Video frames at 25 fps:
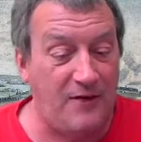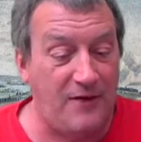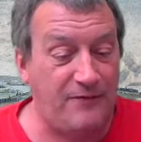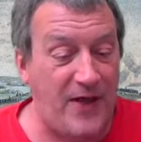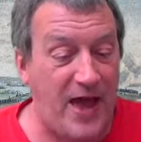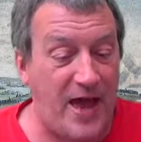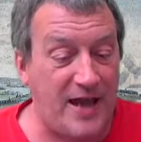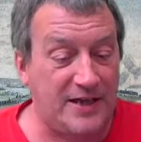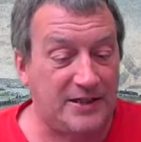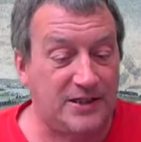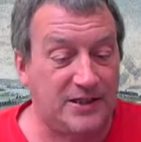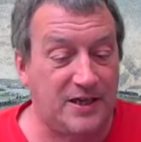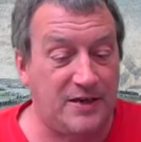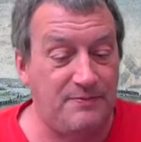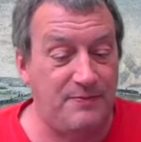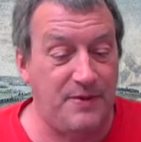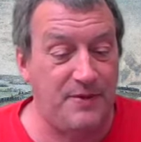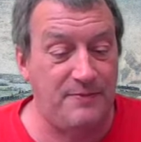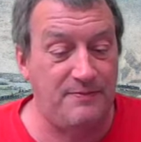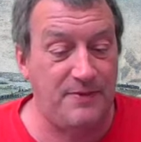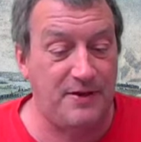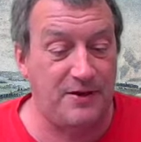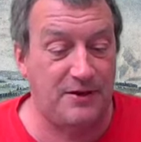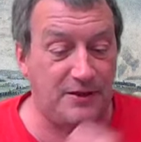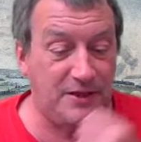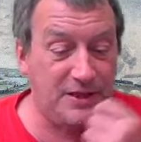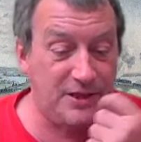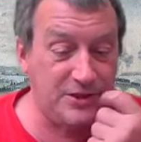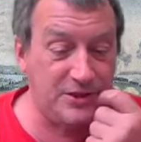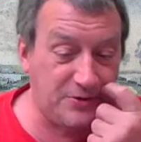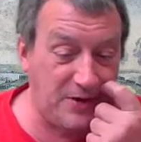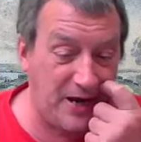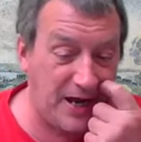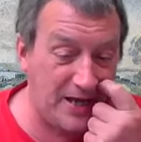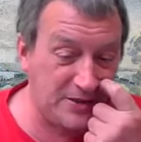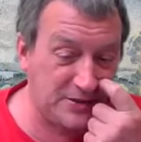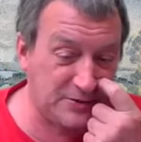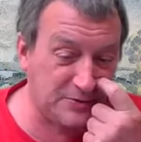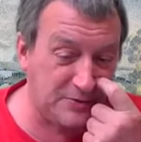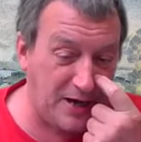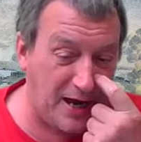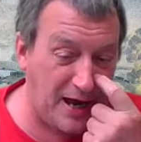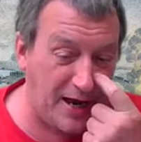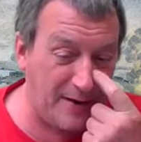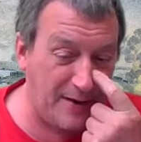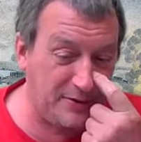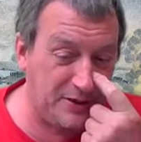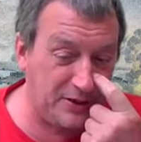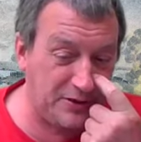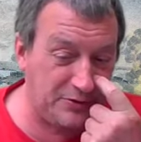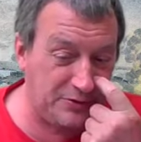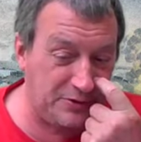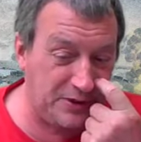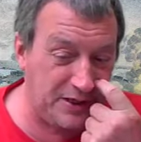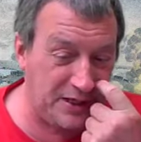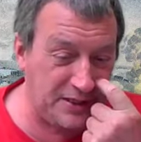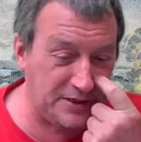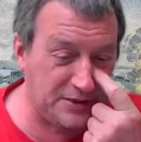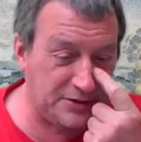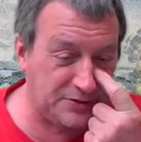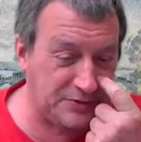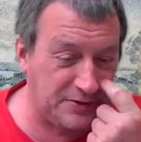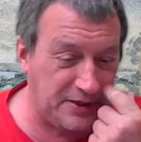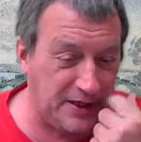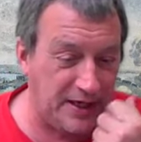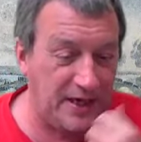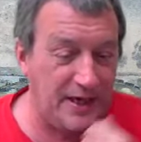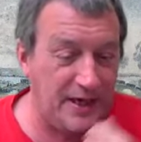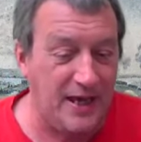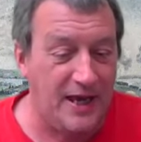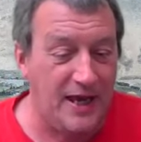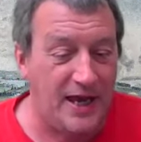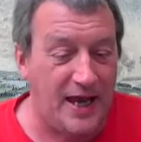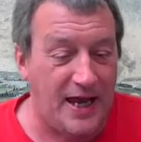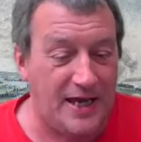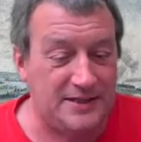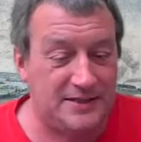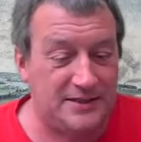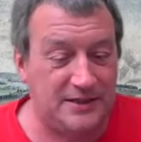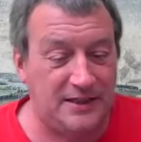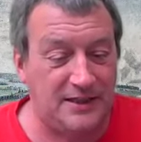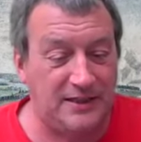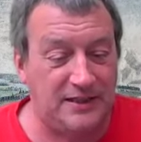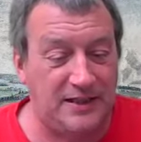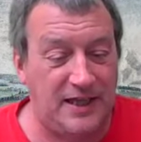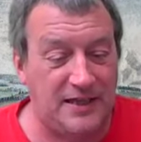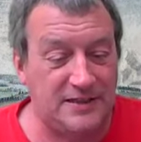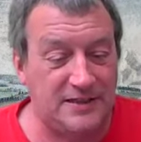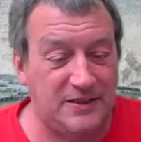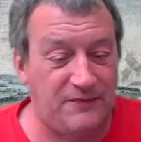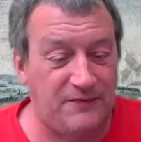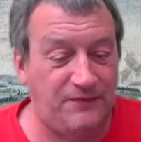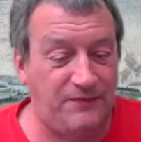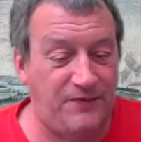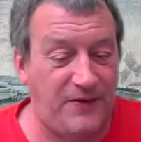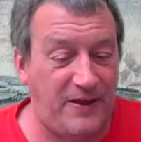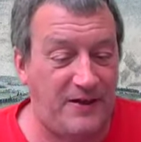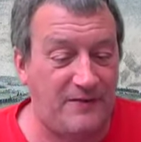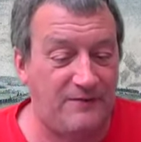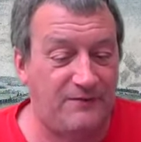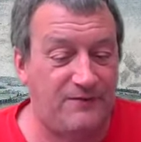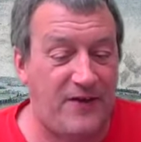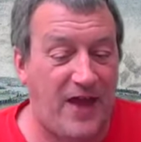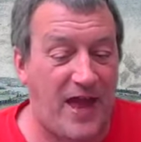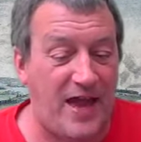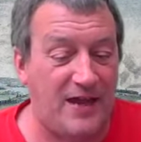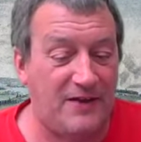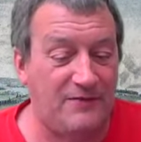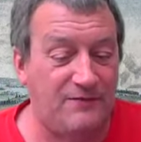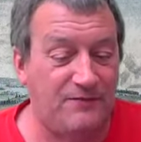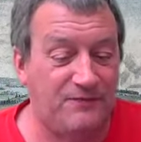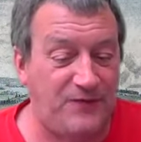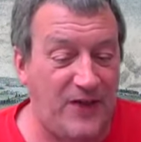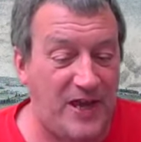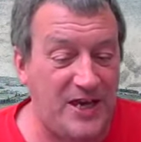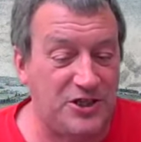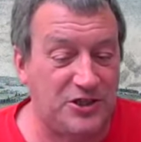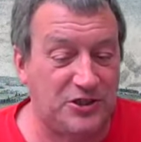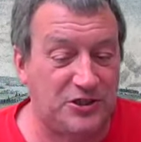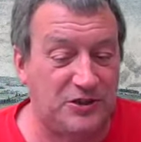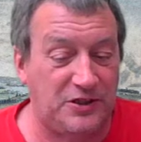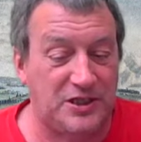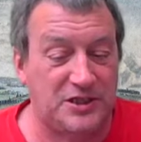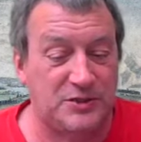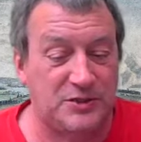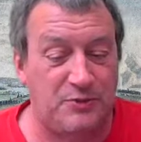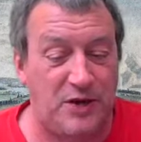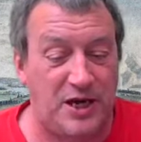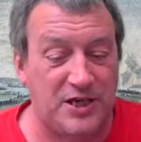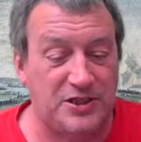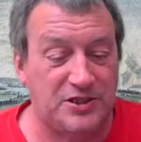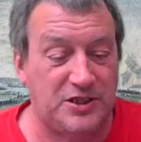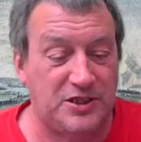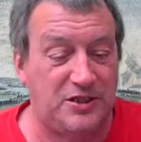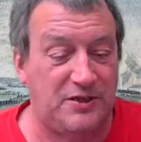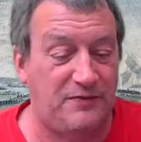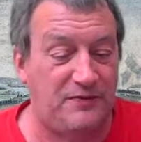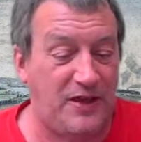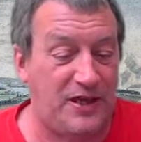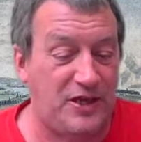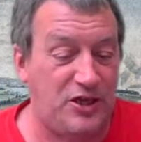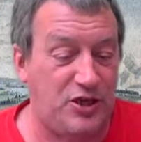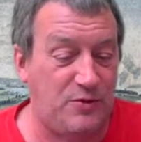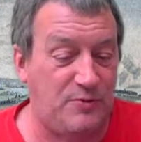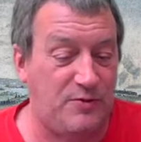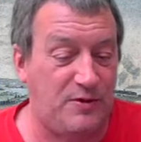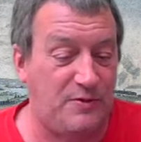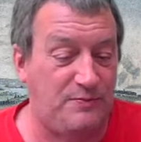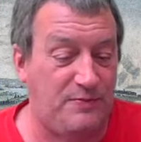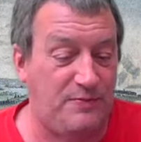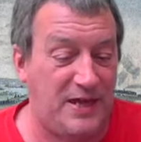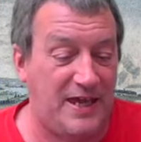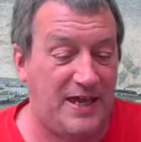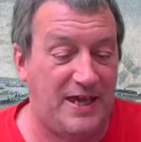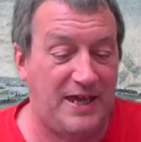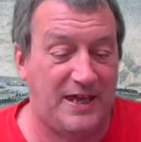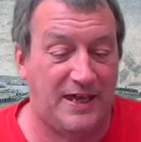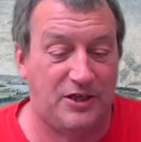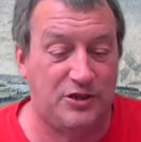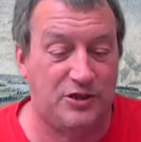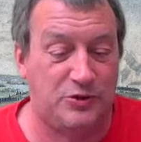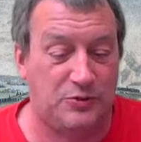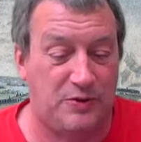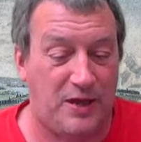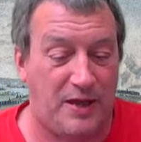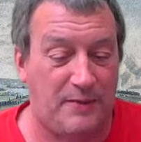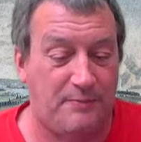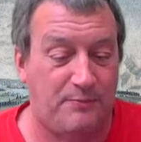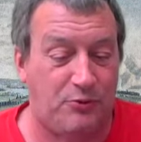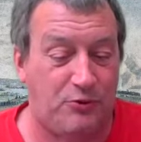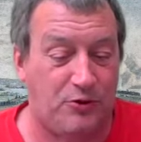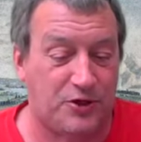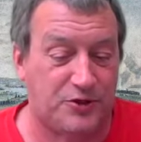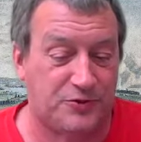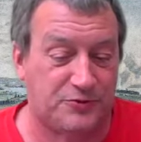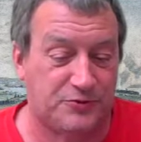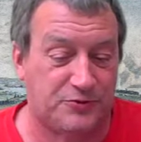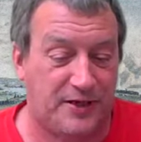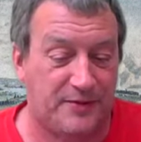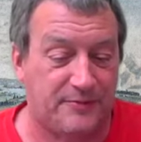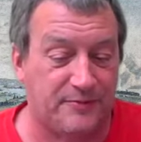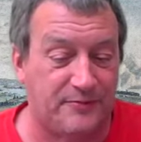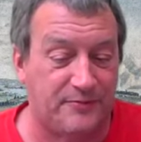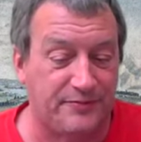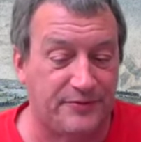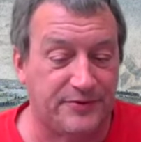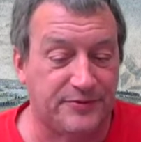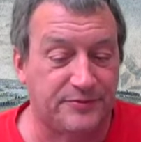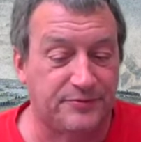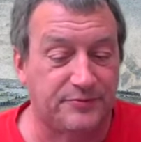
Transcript: A fact can be merely transcribed into a history as little as a fa facial expression of a human being into a portrait.